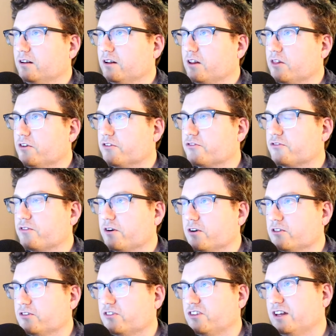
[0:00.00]
The
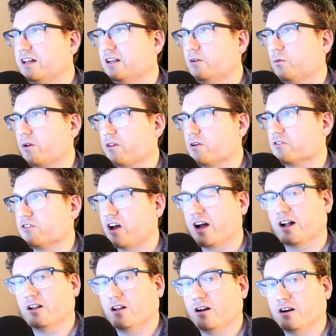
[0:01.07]
first scene where there's
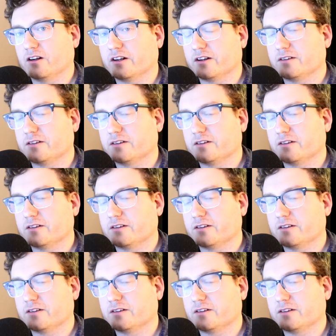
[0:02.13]
dialogue,